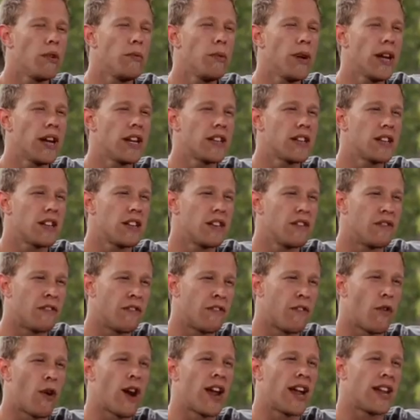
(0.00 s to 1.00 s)
about your
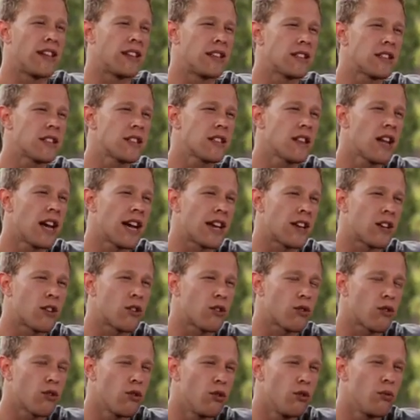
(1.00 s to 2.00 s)
friends? Like,
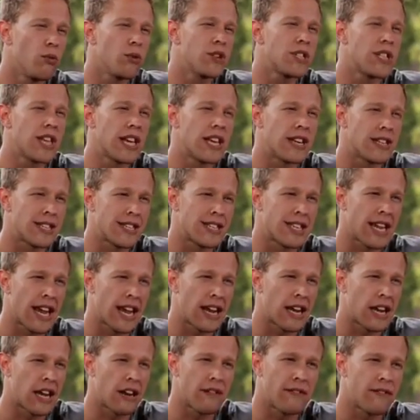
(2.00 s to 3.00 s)
who was there to
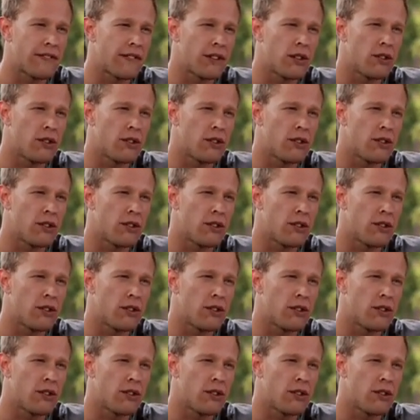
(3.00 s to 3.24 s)
stand up for